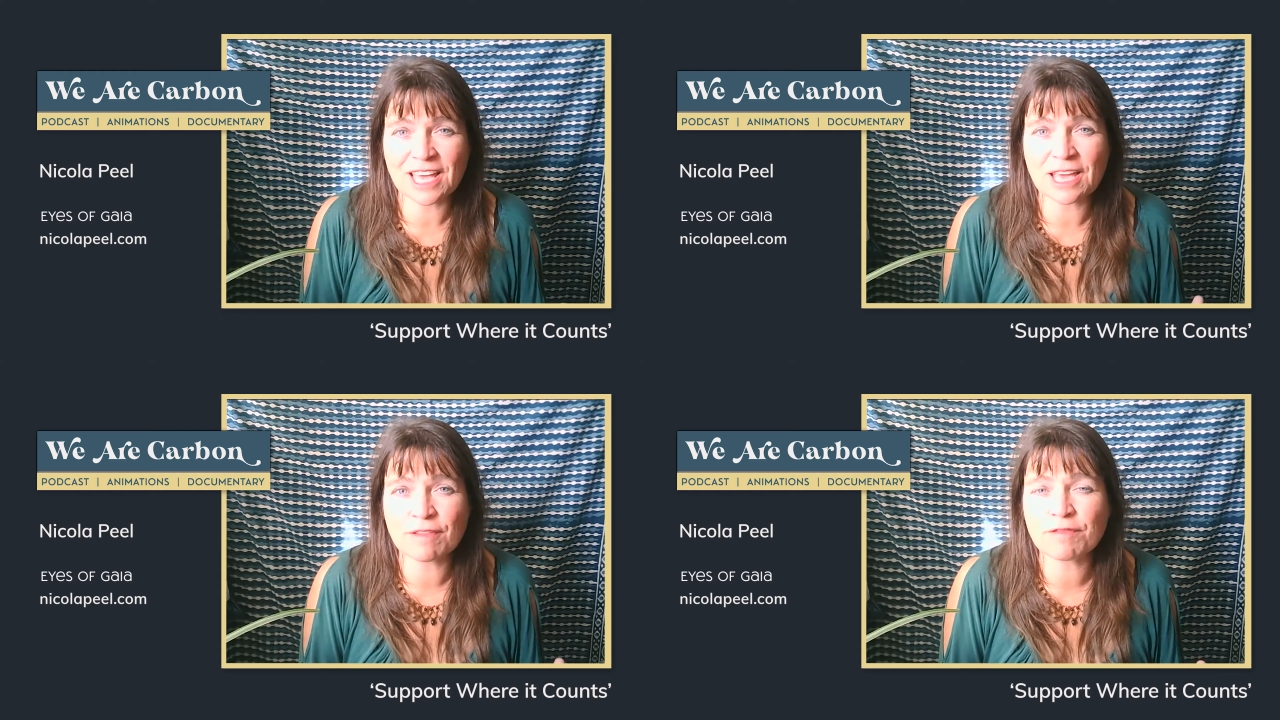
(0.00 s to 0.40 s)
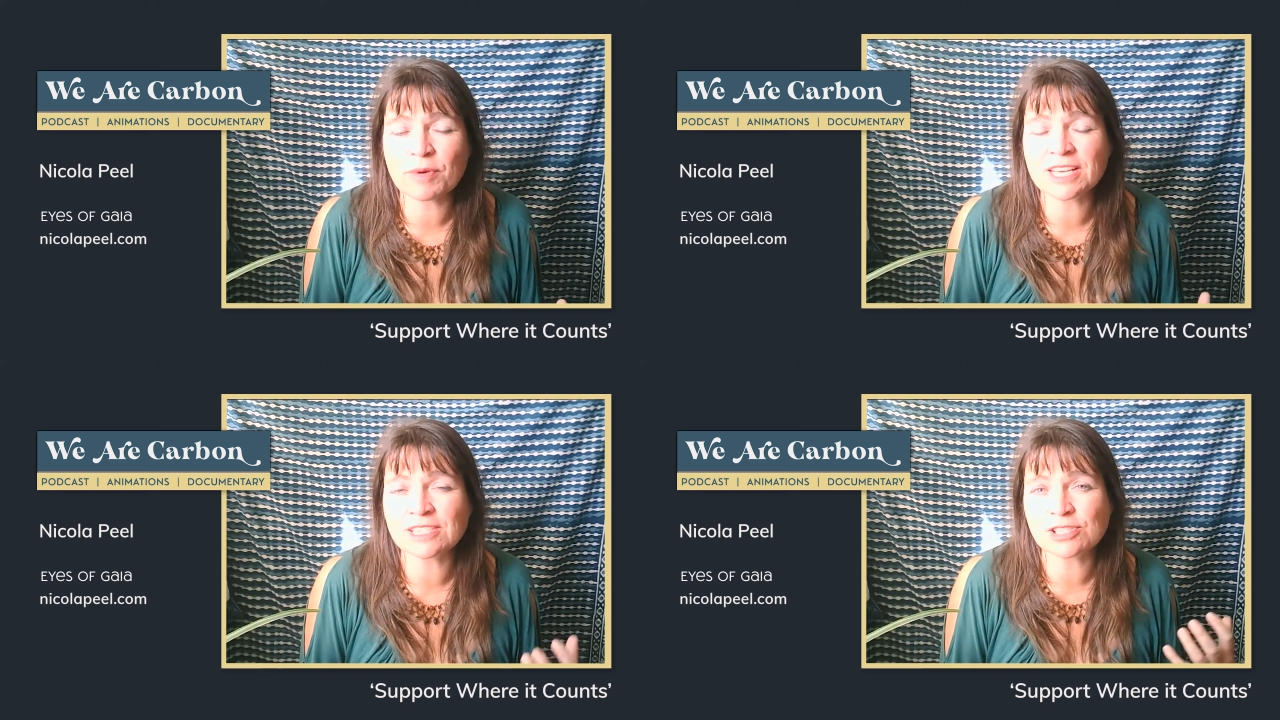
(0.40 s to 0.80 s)
If
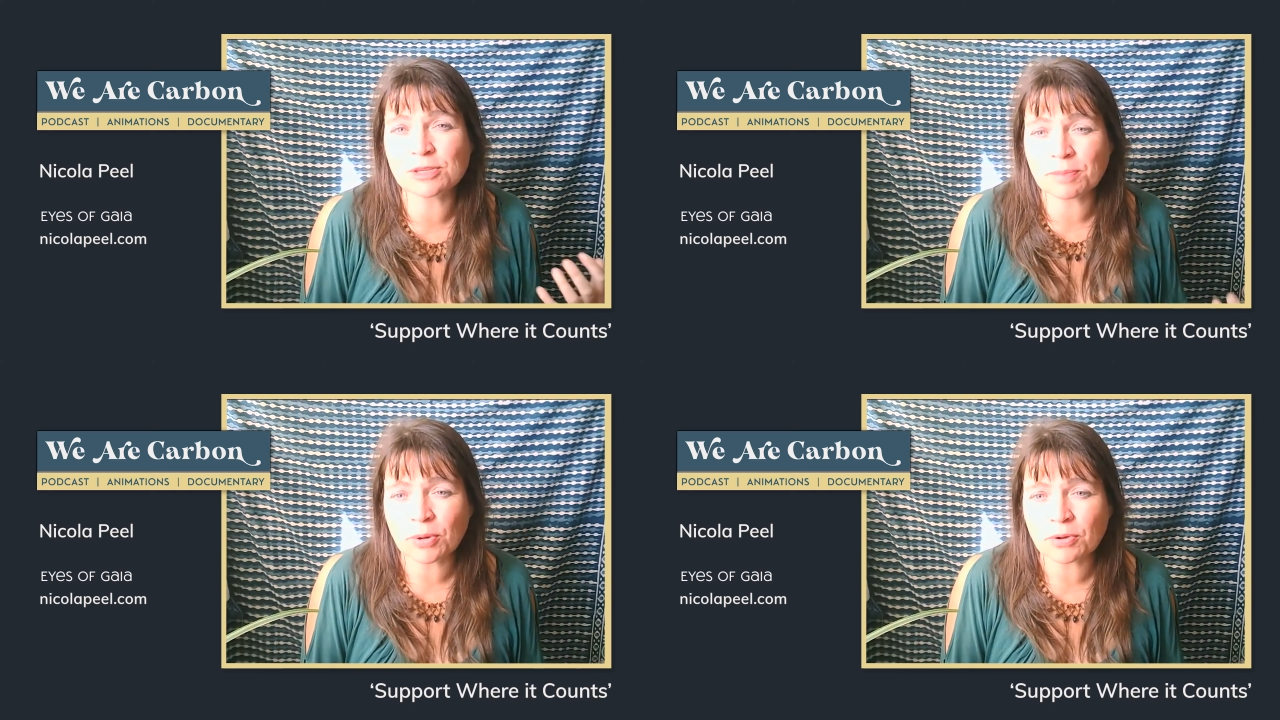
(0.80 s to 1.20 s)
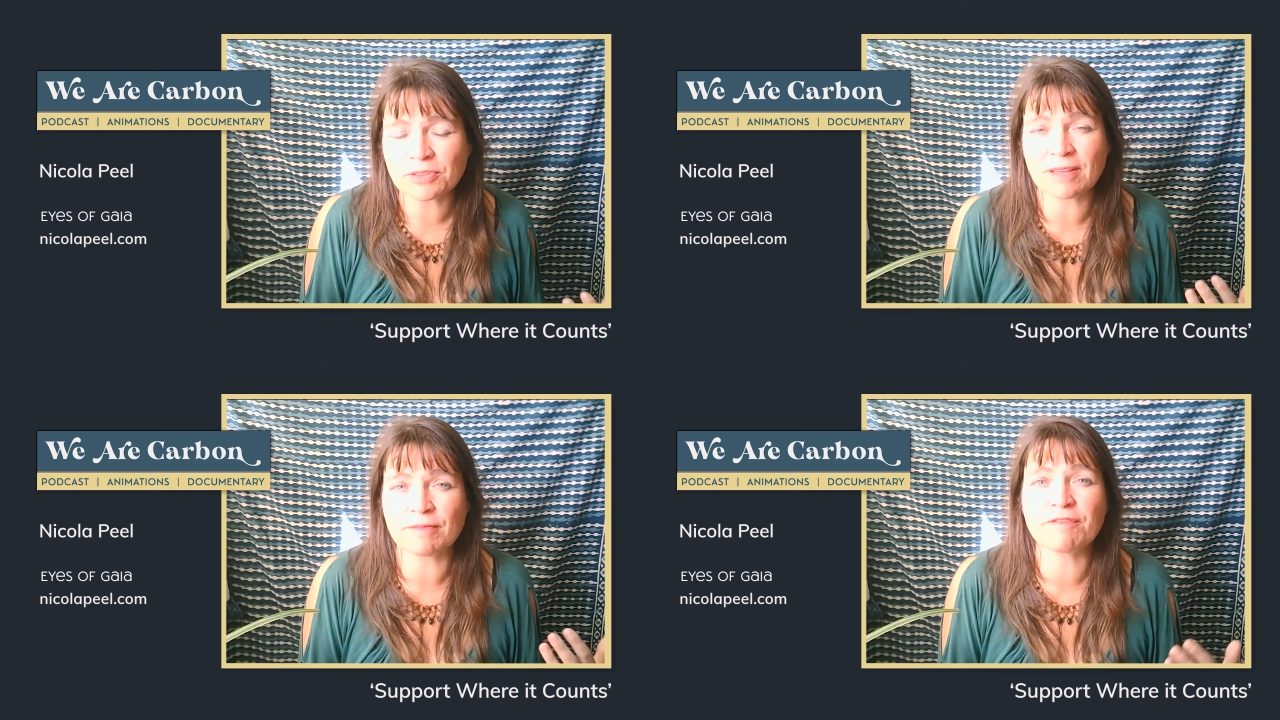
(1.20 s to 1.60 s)
we could
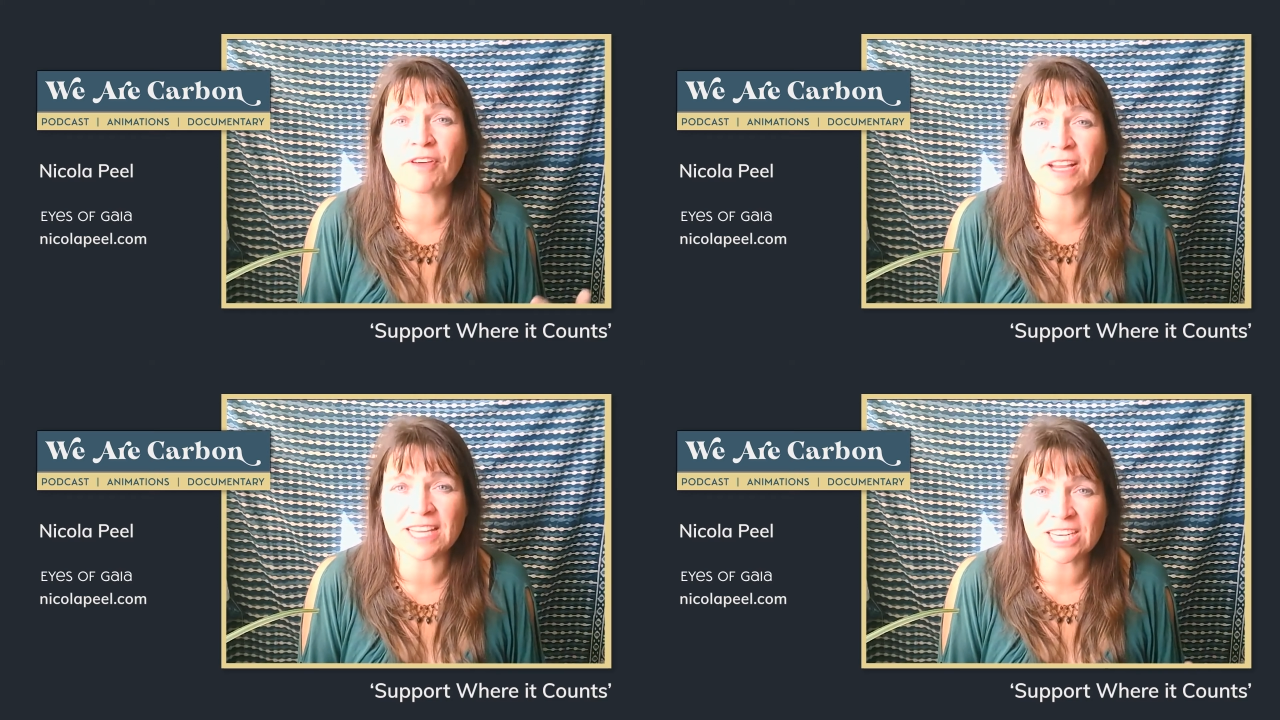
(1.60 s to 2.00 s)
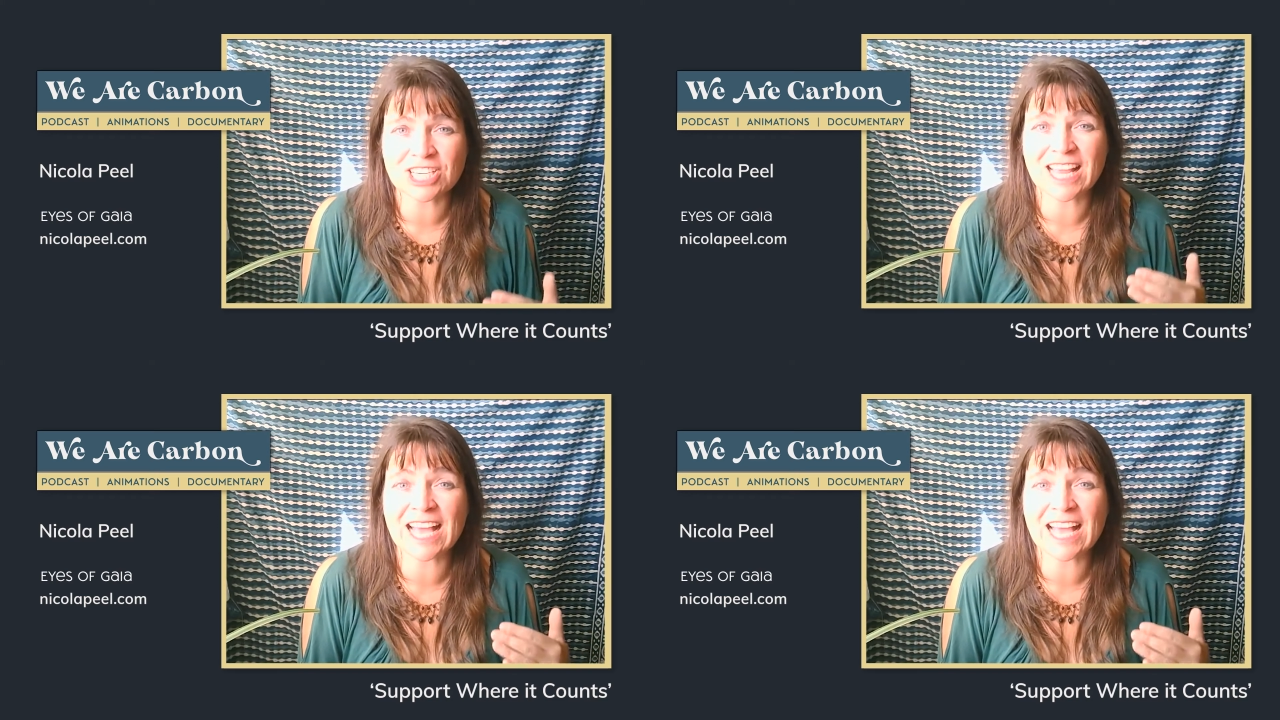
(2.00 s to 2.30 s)
support them financially,